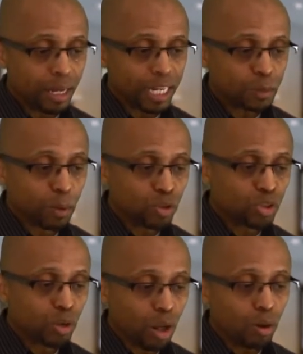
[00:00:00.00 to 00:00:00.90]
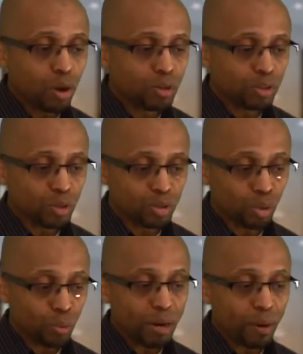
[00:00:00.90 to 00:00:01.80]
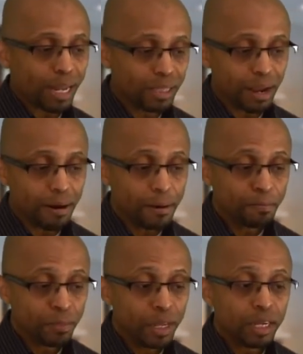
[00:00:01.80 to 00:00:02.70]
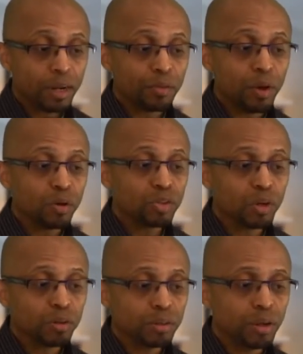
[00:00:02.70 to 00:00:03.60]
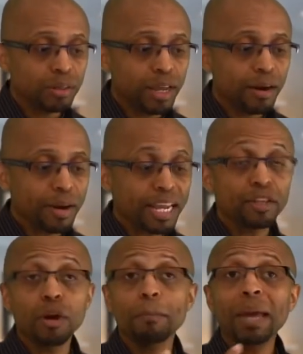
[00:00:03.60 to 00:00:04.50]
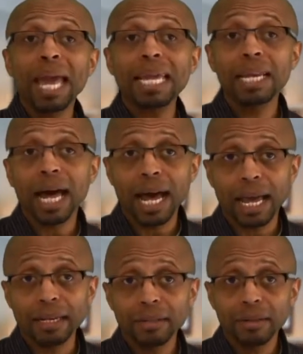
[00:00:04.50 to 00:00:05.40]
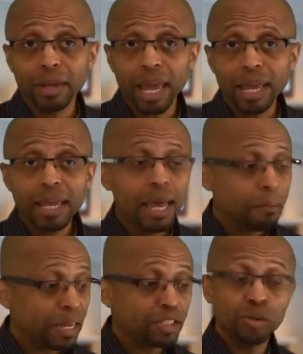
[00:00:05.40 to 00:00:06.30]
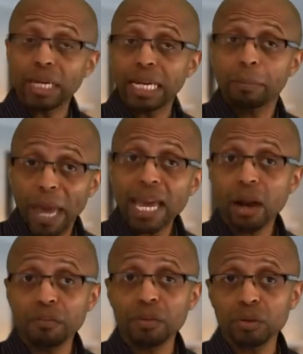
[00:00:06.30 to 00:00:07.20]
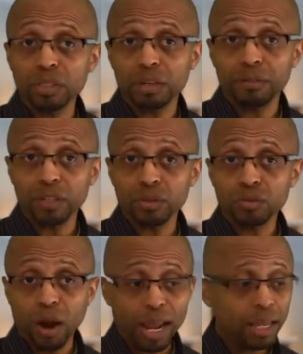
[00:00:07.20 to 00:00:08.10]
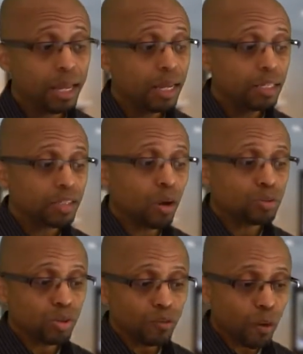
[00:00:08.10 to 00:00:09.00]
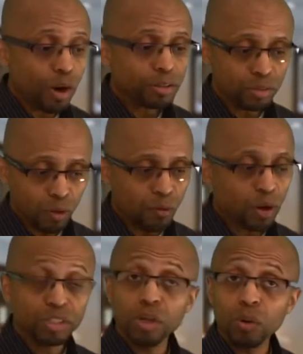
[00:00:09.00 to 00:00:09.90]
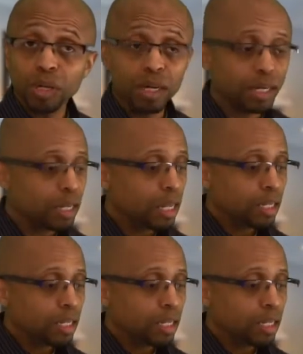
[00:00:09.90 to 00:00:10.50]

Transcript: Xplocial logos, those 3 right there, they're in your pay line, okay? Means you're getting paid off of those individuals, right? So far so good.